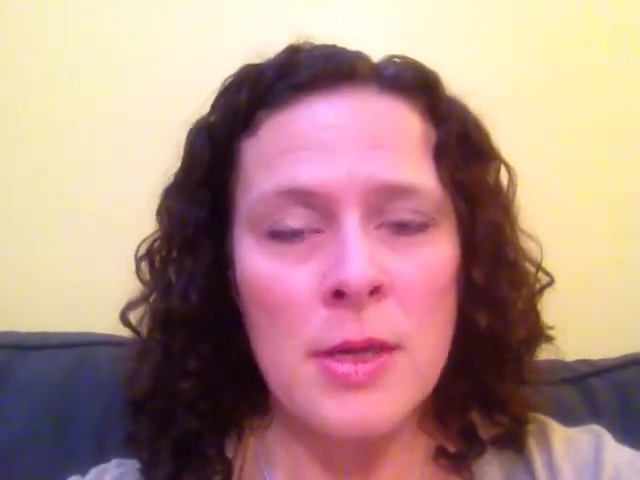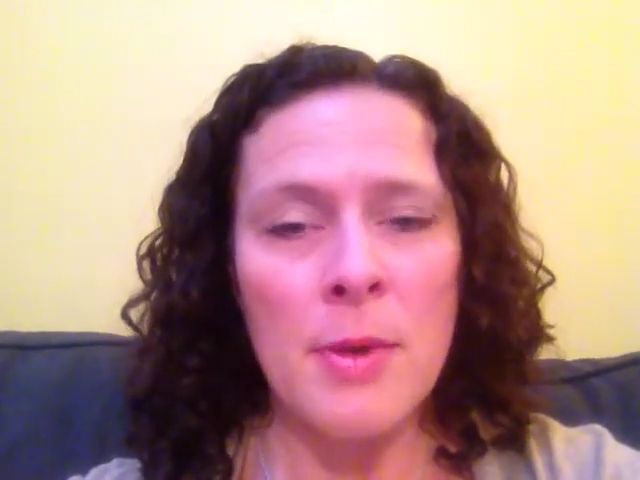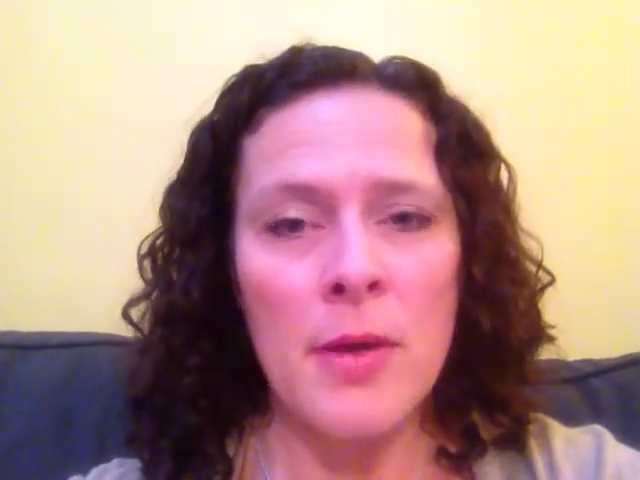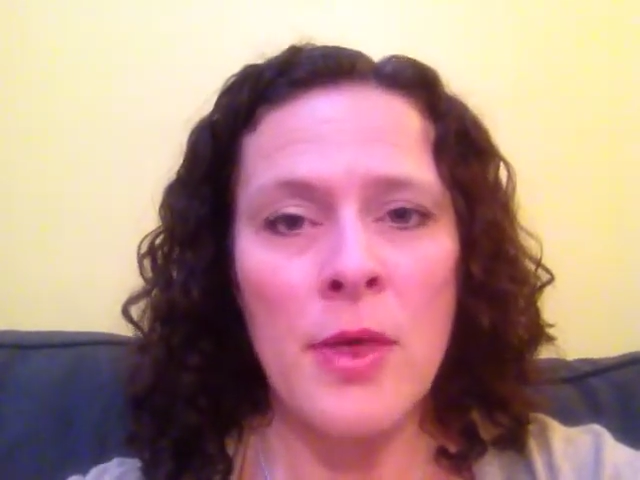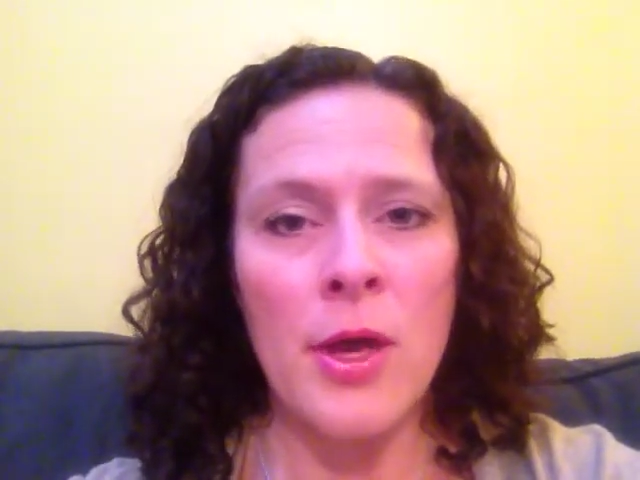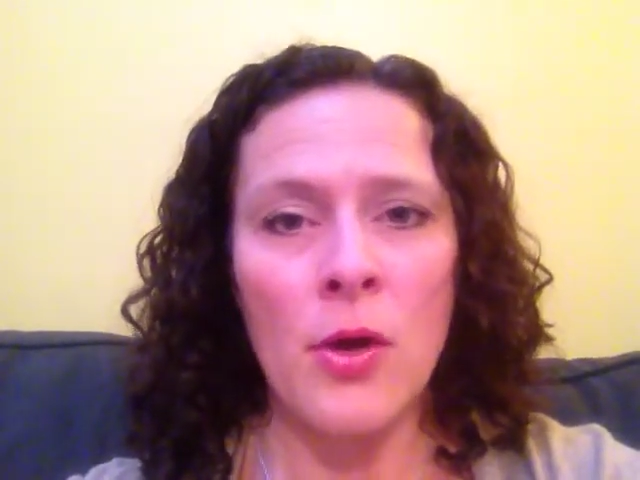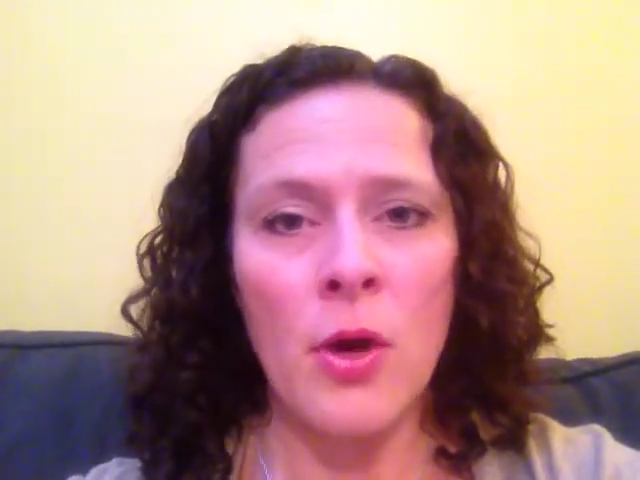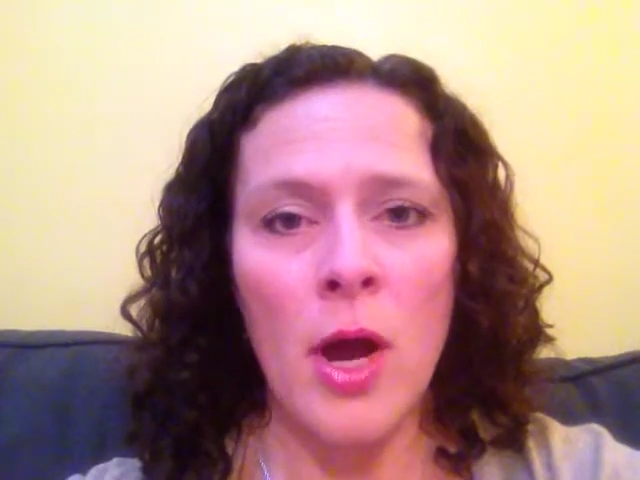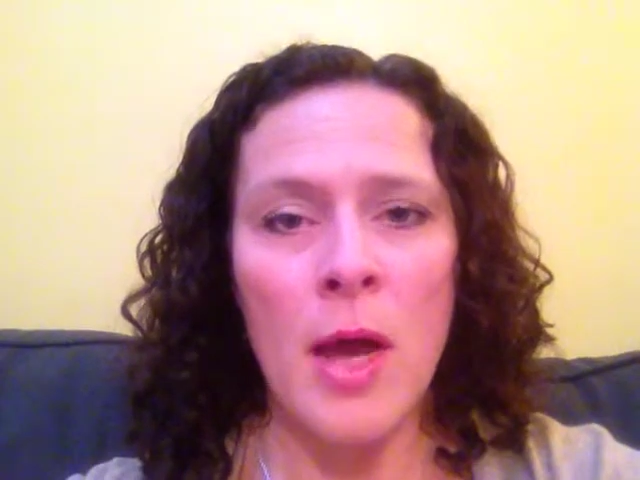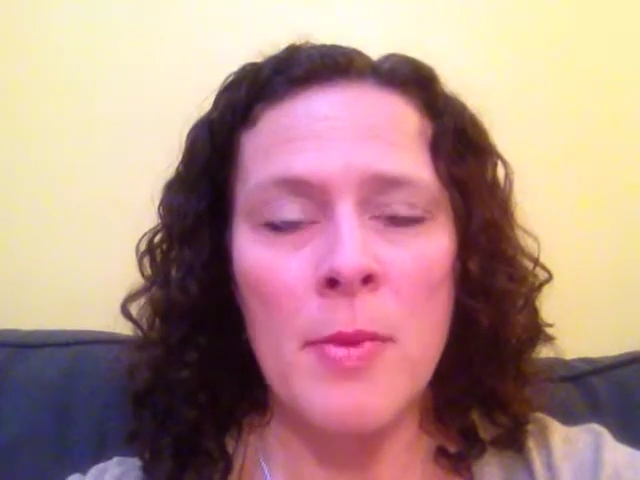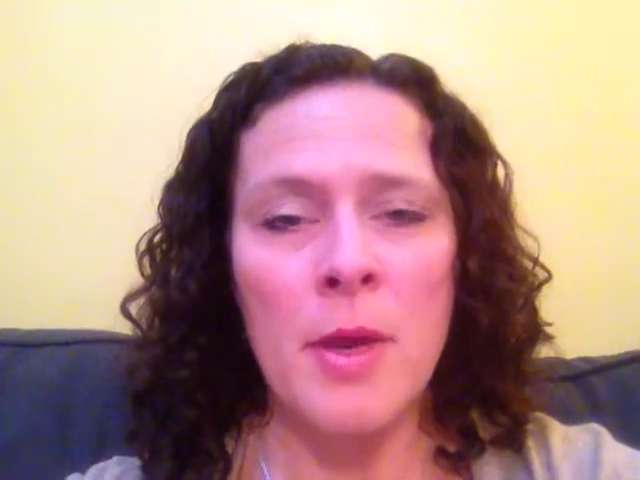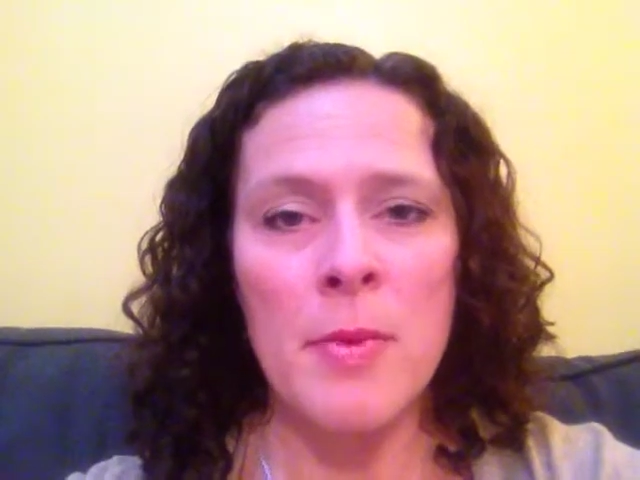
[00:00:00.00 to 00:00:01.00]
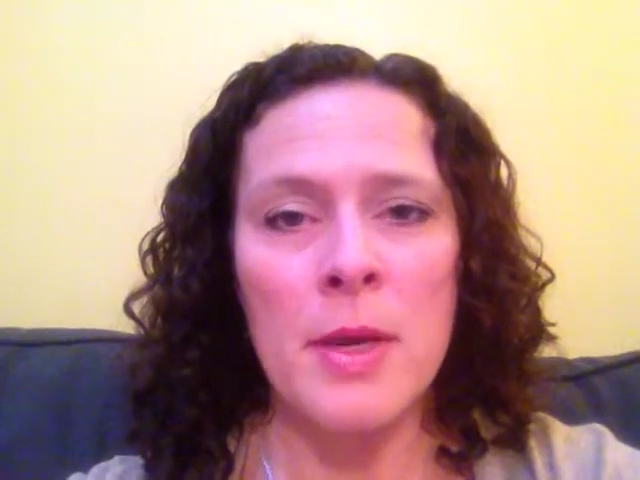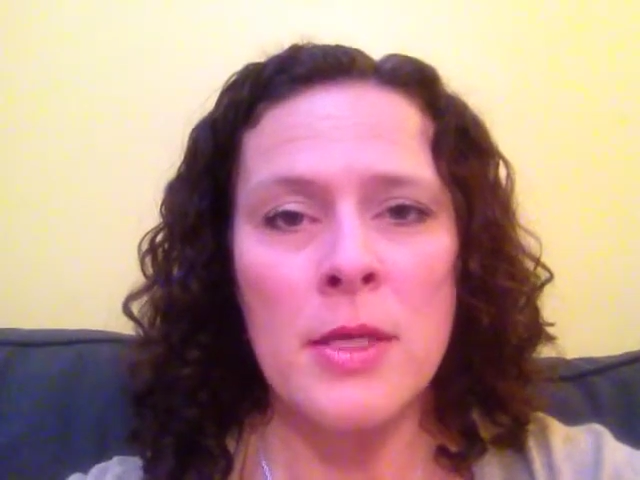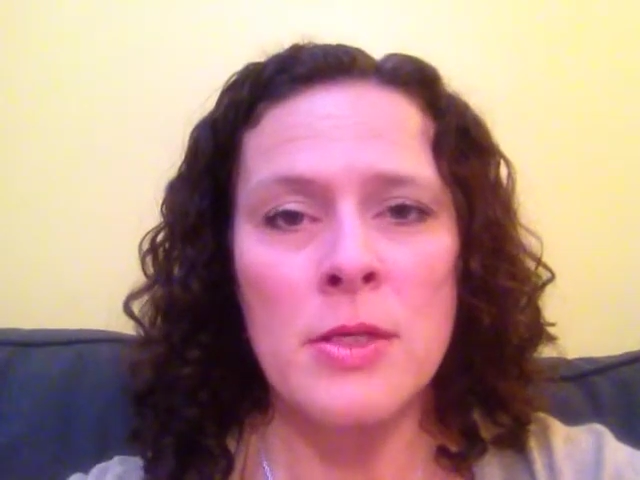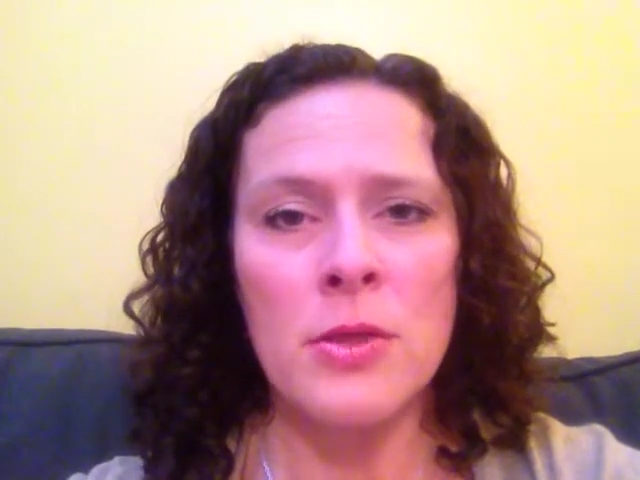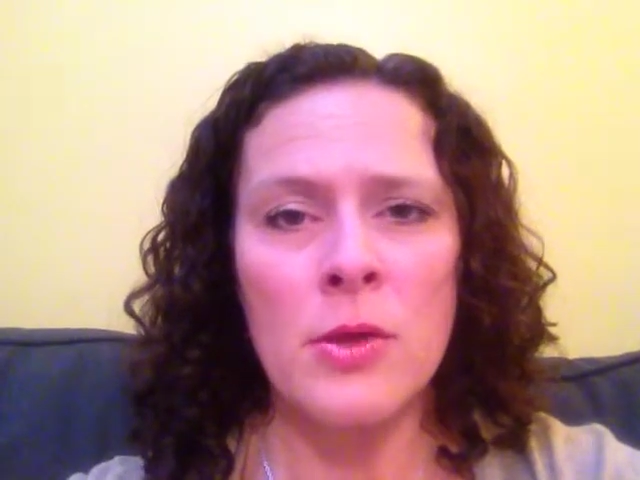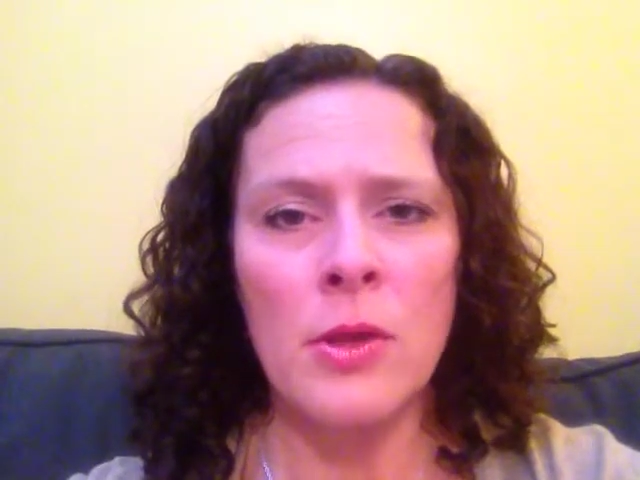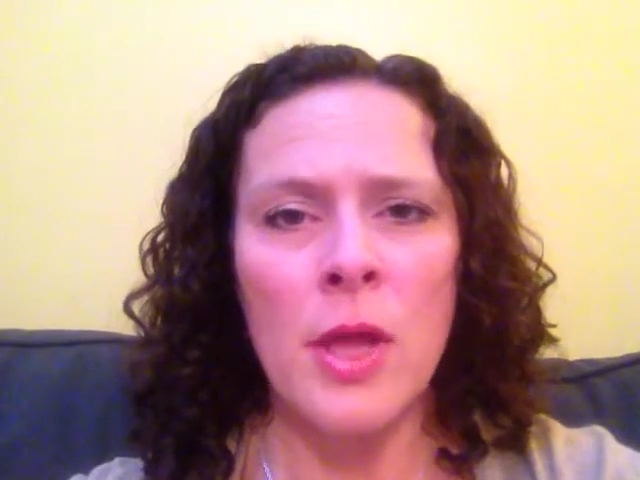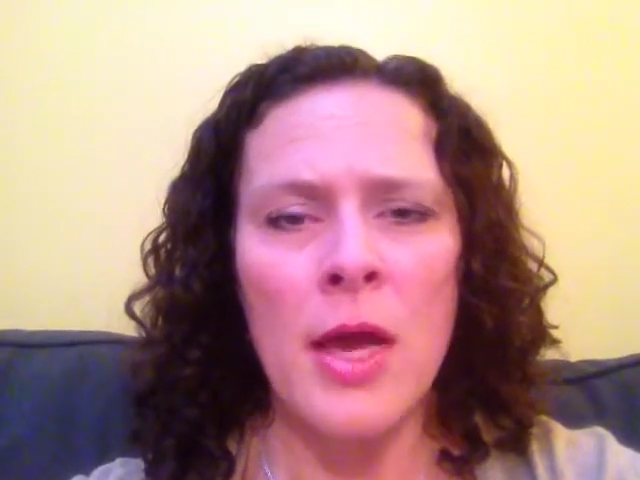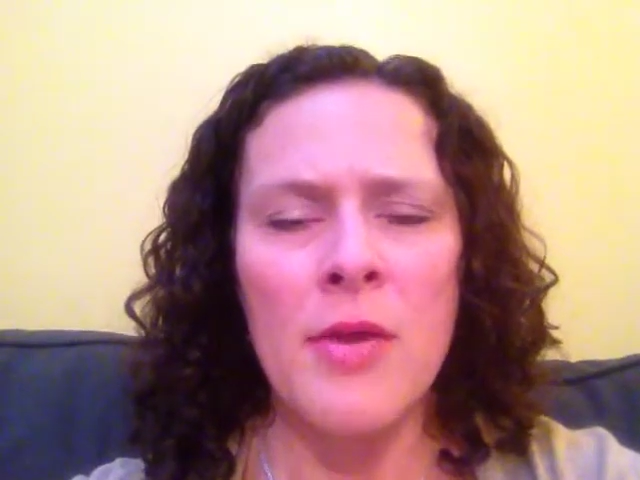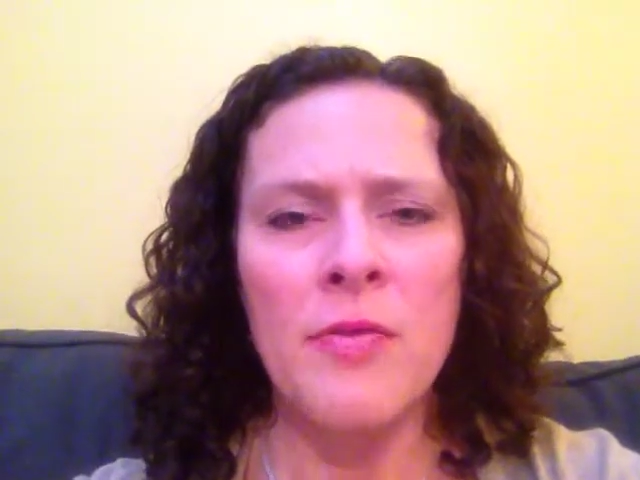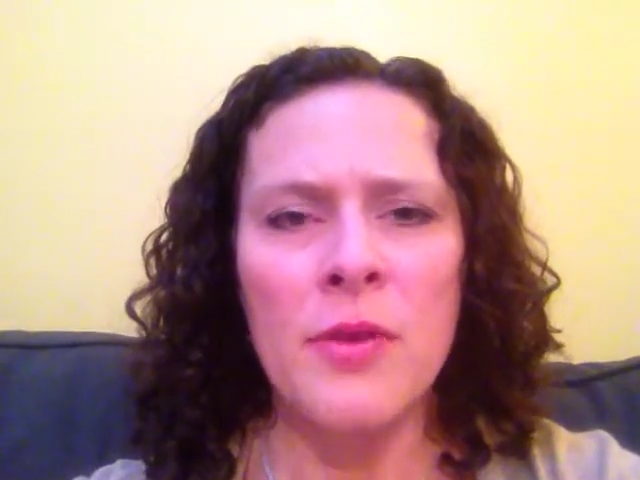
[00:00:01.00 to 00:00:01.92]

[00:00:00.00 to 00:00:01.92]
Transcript: about that crime coming into their life,